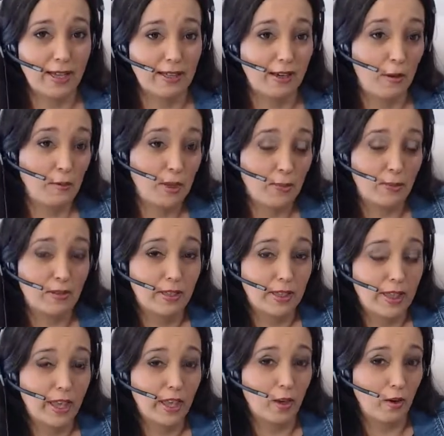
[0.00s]
Like are people
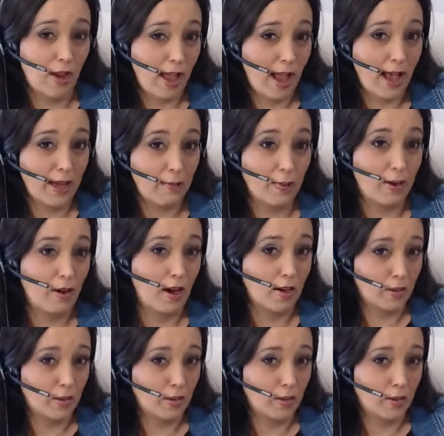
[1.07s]
clicking your ad but not doing